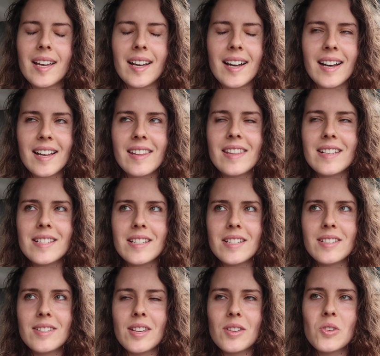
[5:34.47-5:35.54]
Uh, this
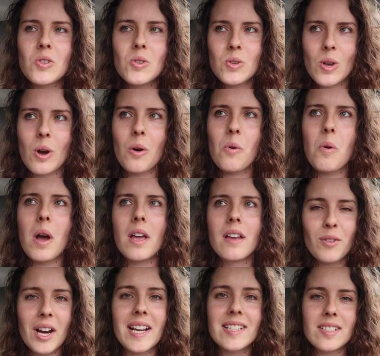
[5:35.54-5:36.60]
is so
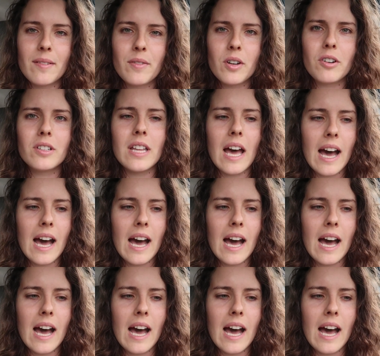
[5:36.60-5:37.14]
freaking difficult.